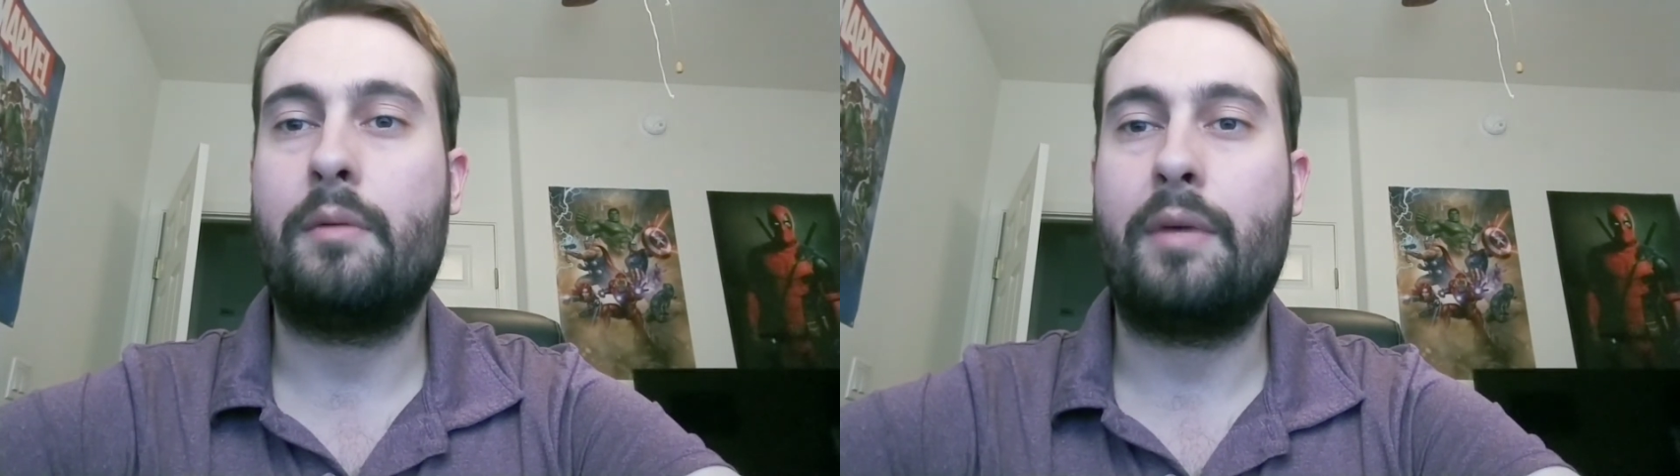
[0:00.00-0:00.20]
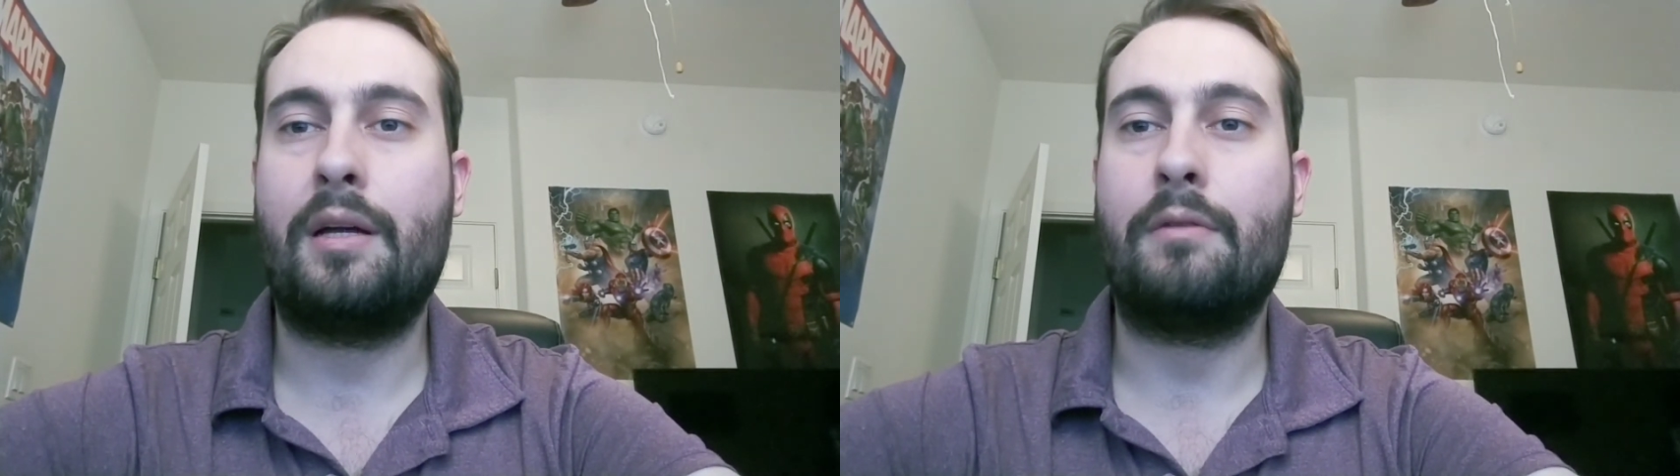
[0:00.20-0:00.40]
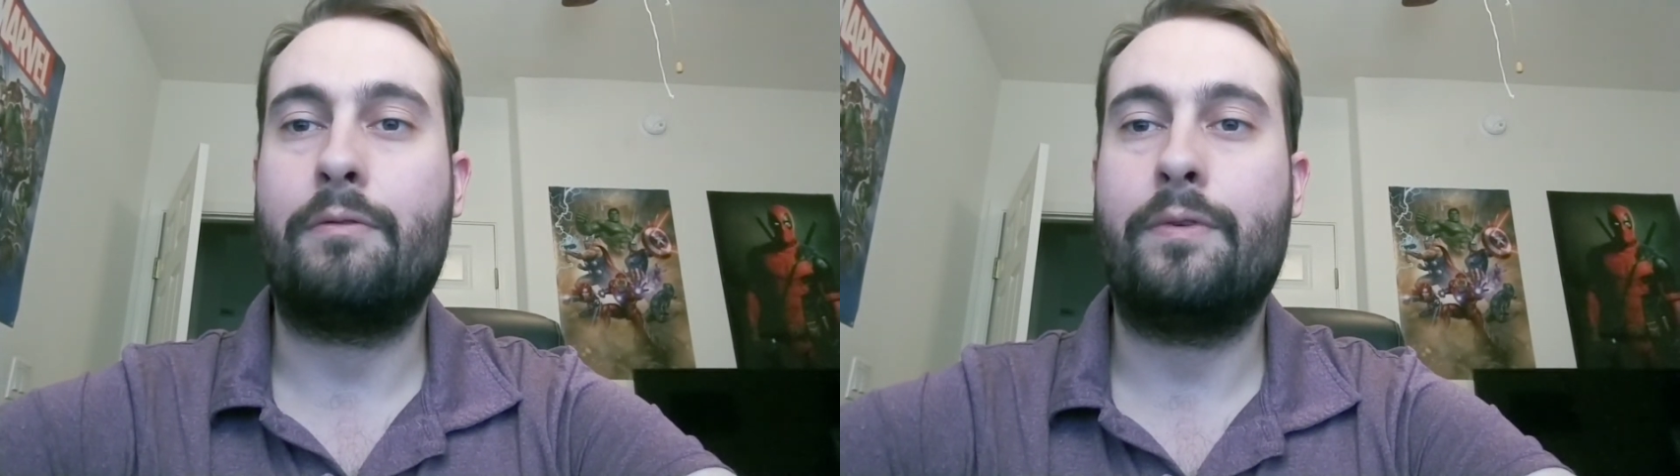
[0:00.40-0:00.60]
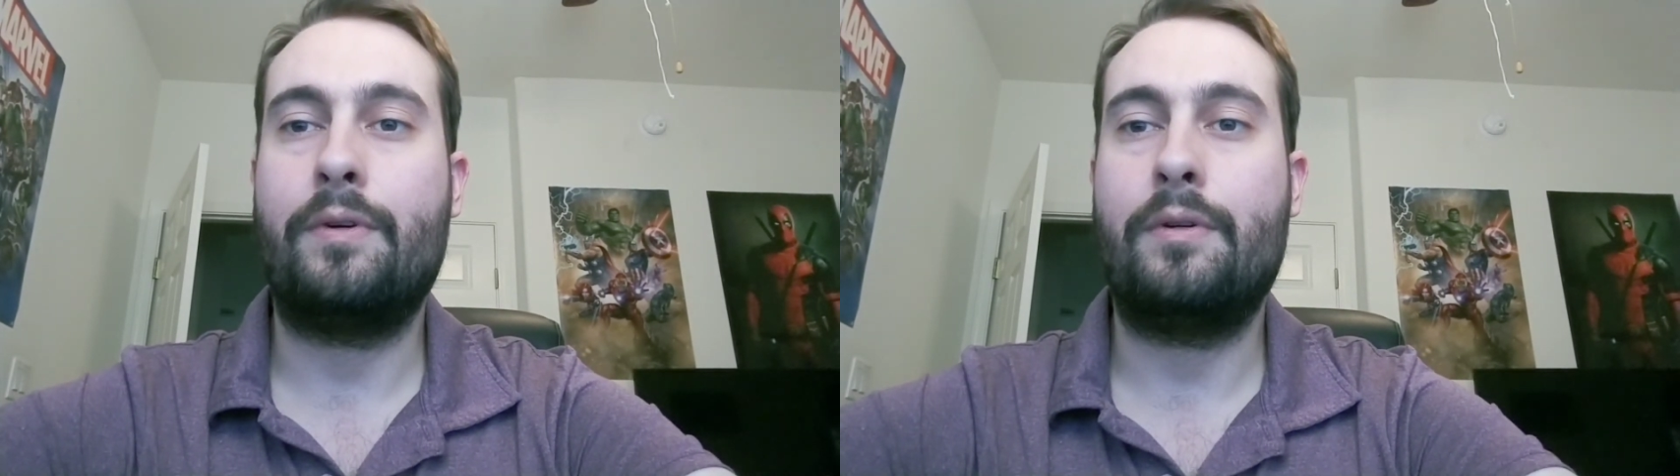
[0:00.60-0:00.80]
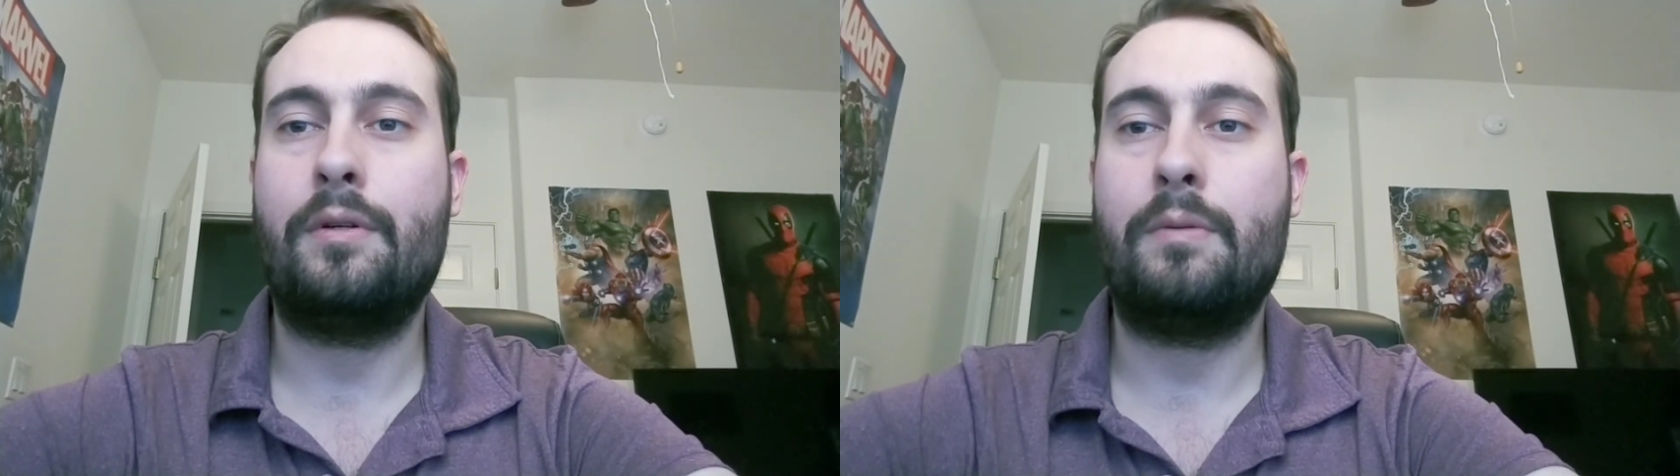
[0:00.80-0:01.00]
amount of
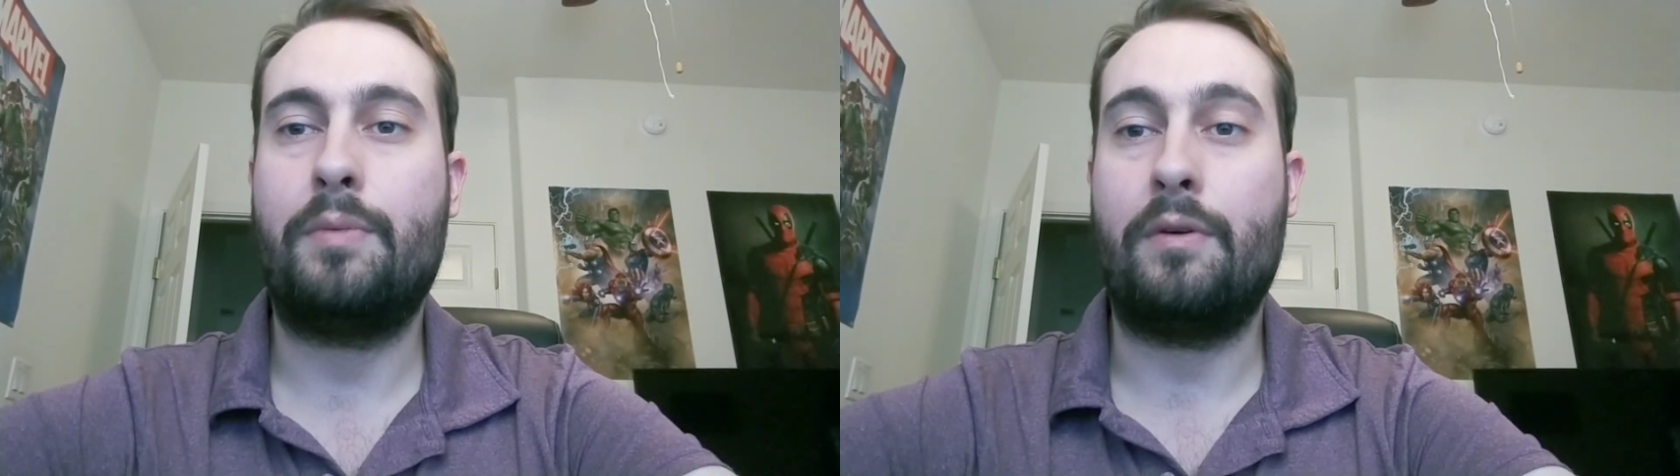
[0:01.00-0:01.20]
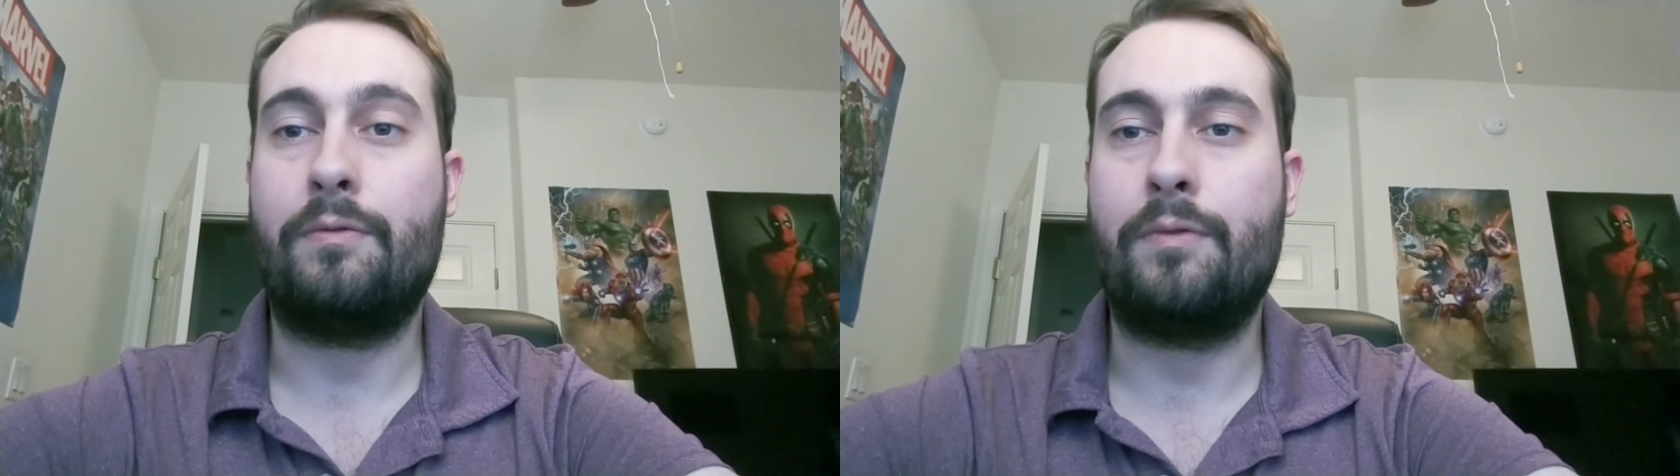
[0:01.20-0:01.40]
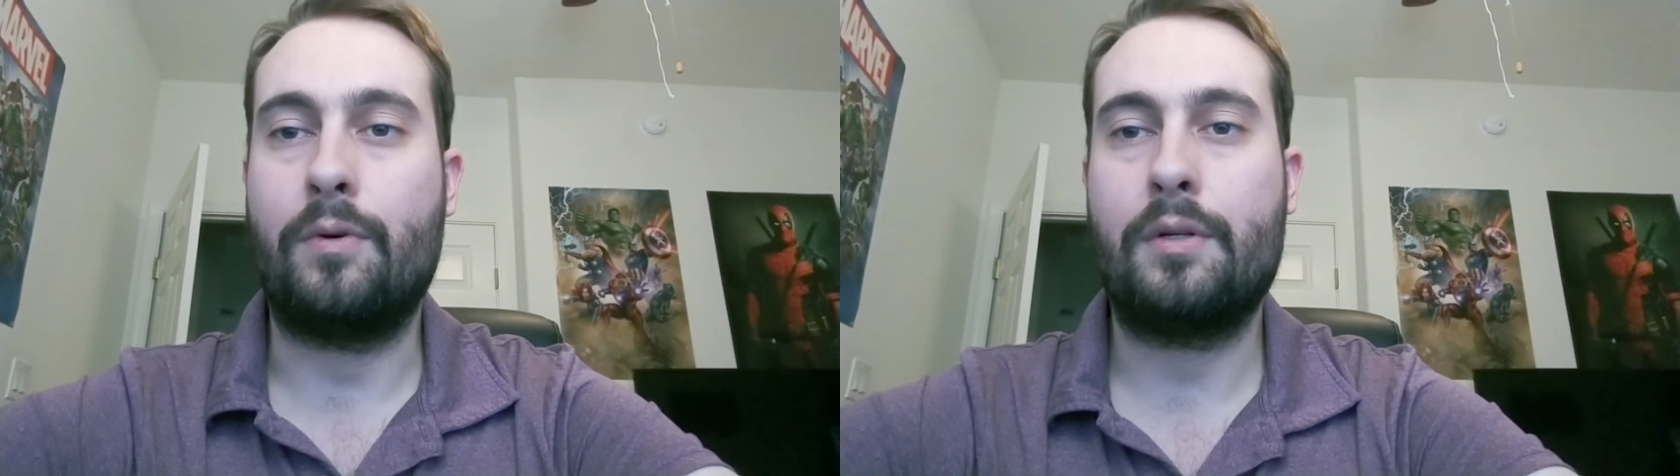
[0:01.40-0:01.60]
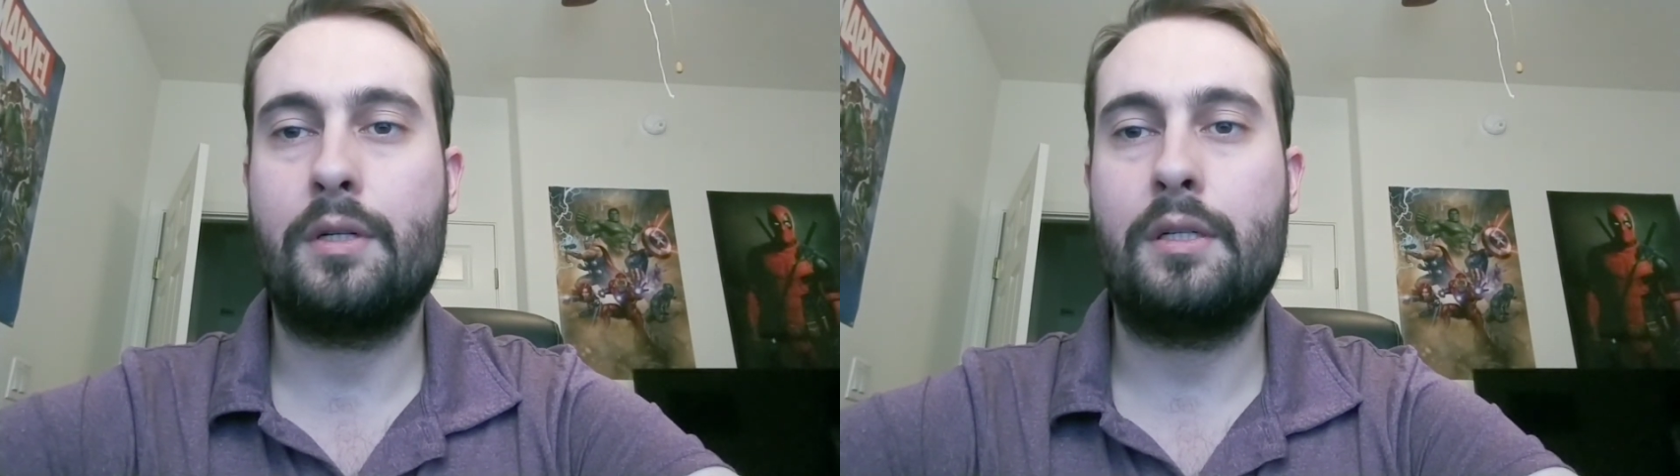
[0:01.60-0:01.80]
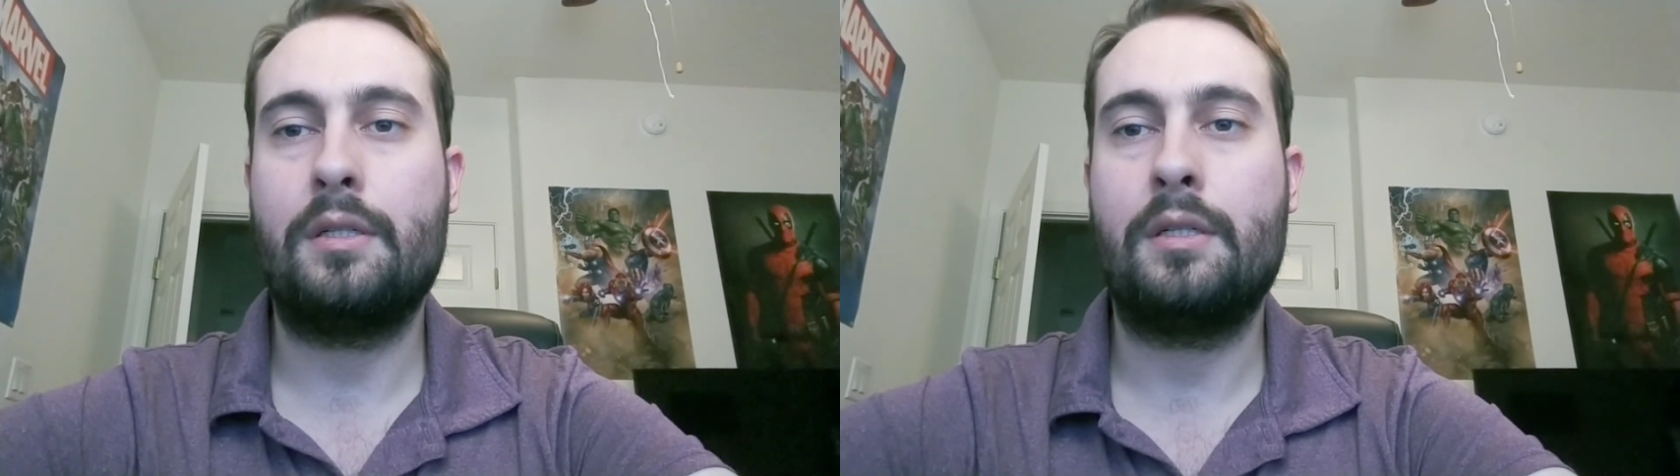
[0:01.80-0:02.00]
food before